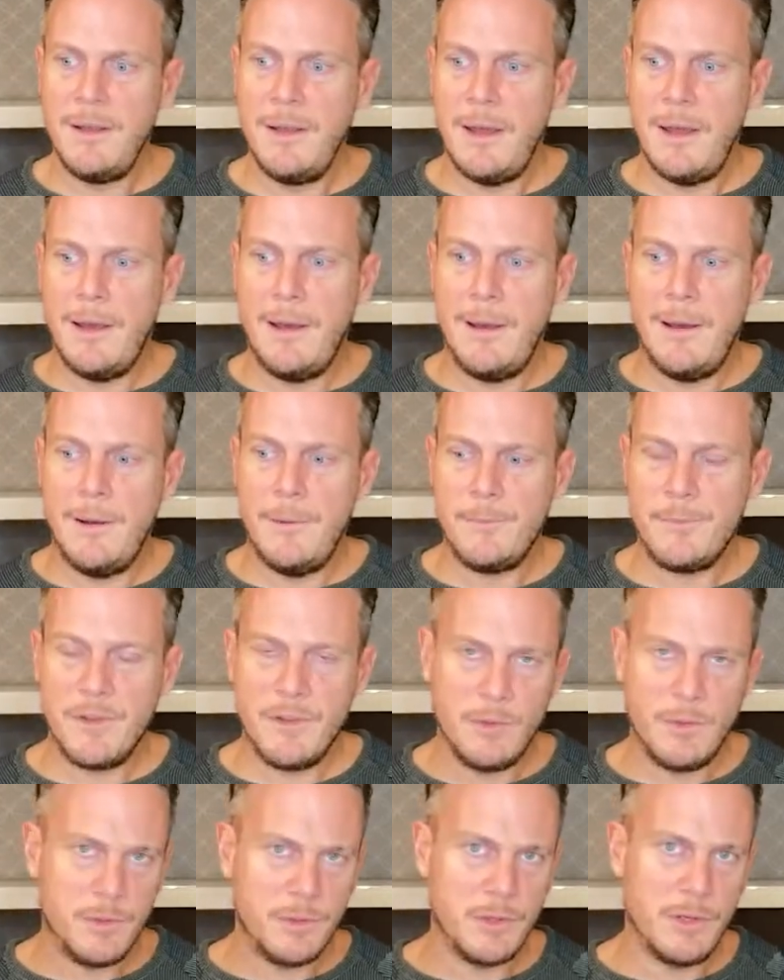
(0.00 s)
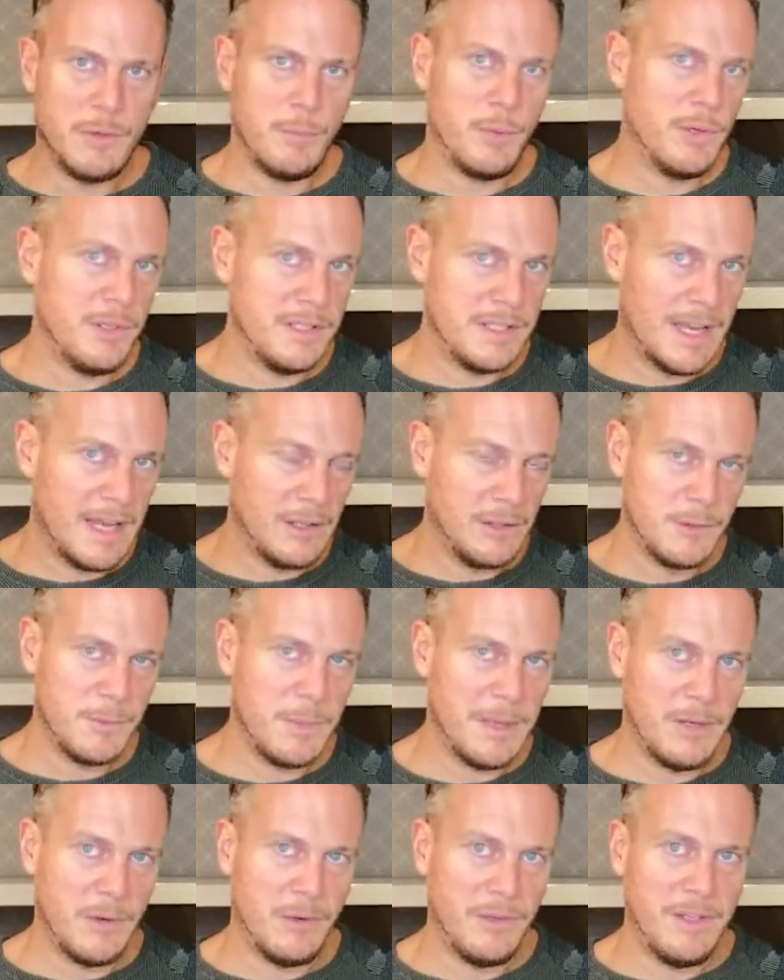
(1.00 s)
You always got to put a sales
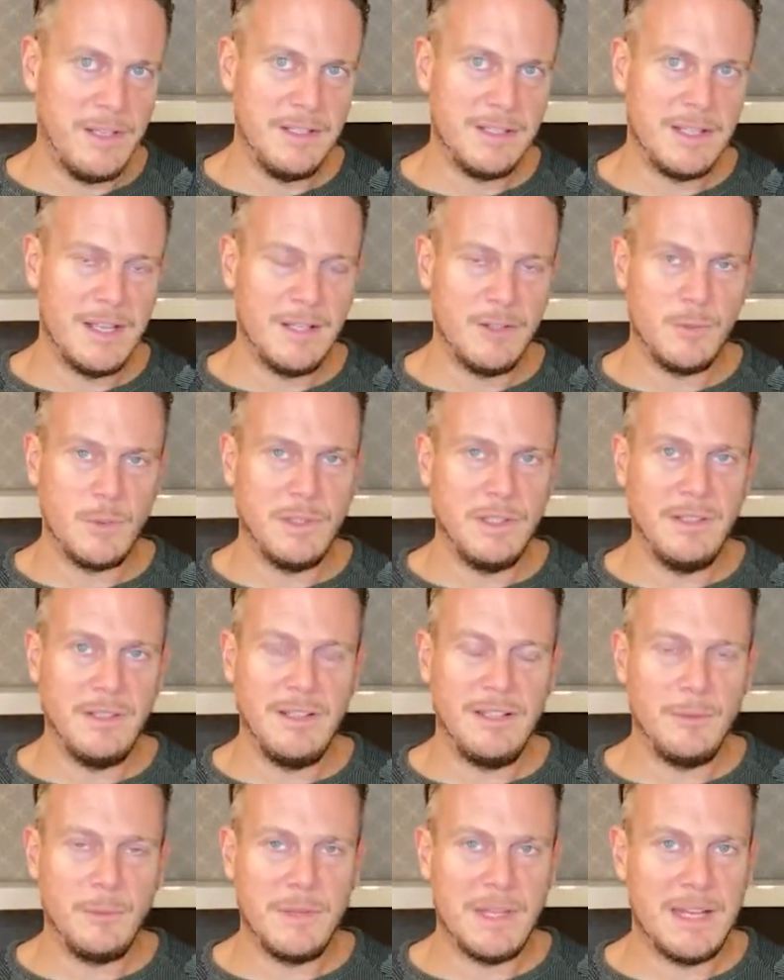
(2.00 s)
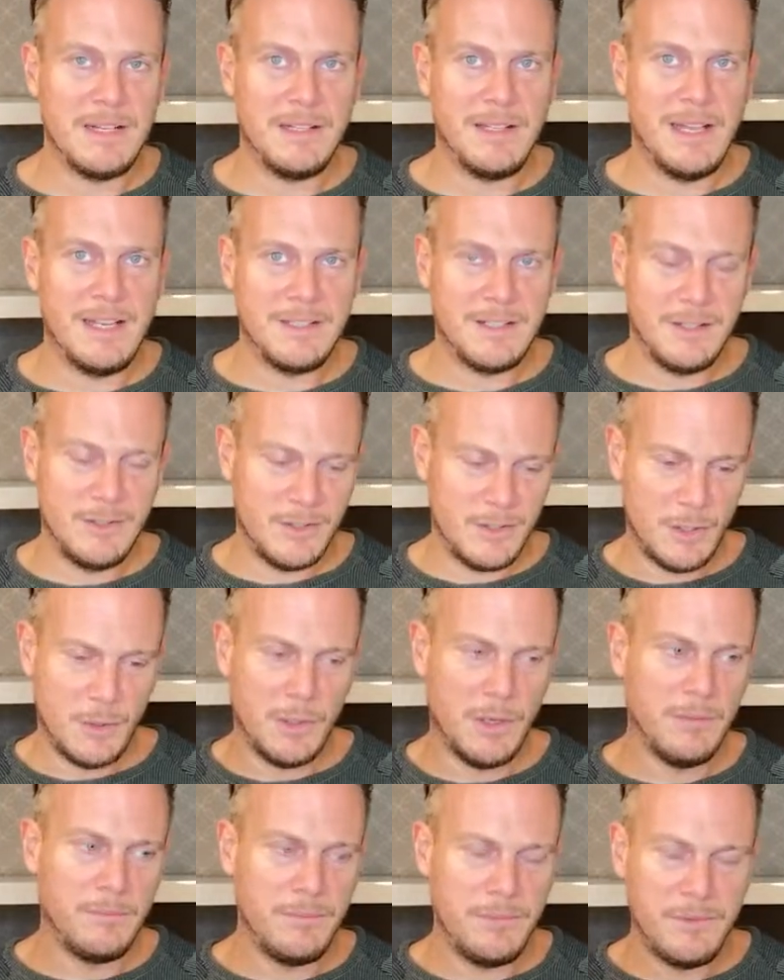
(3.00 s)
spin on these things when you're dealing with adolescents who
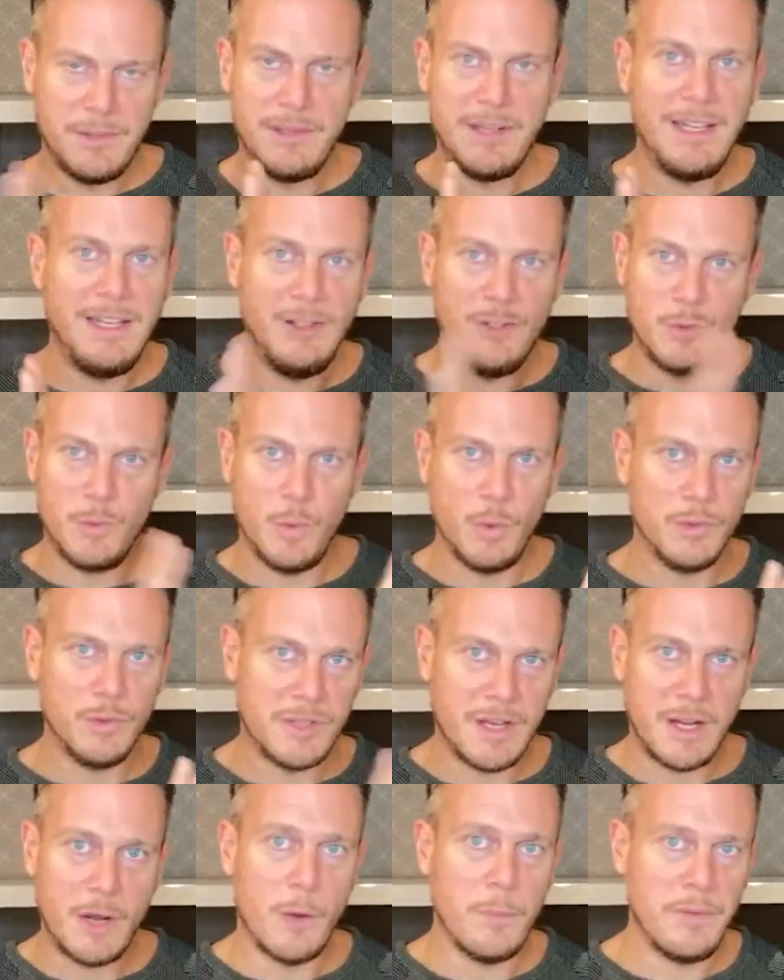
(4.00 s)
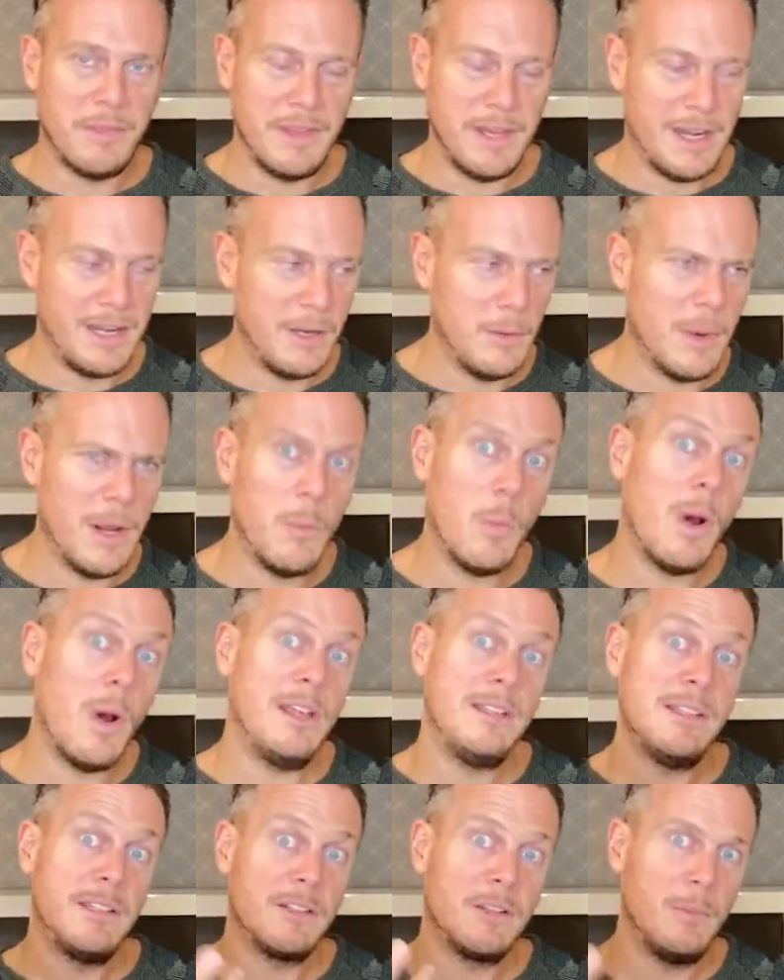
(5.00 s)
are lean towards psychopathy anyway. Why
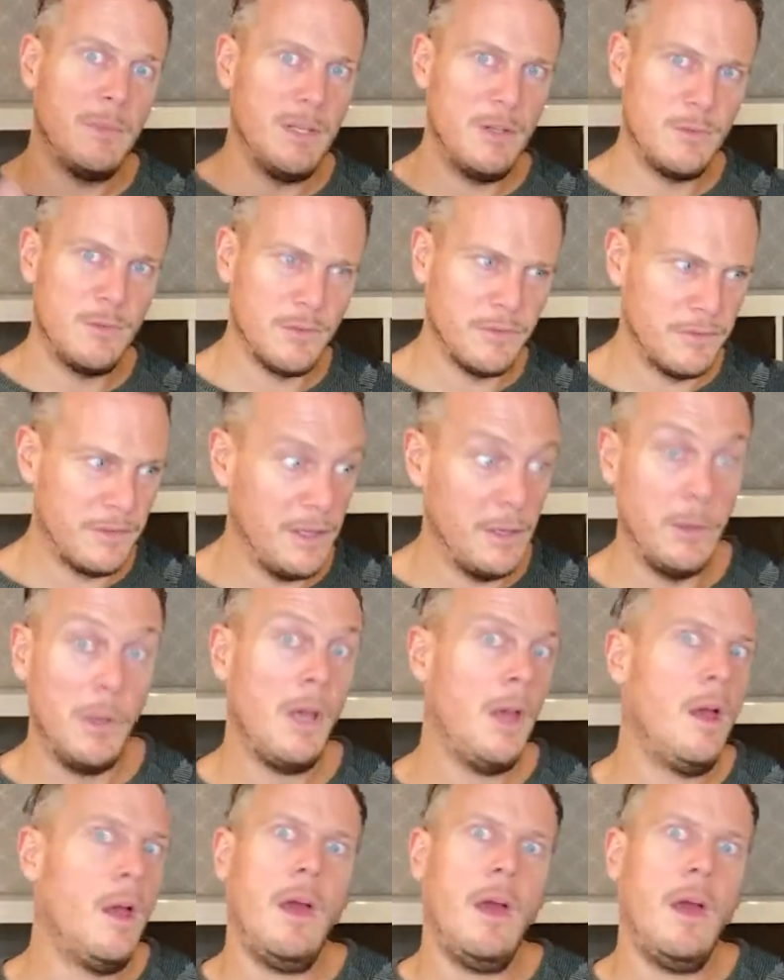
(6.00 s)
is this going to be useful for you?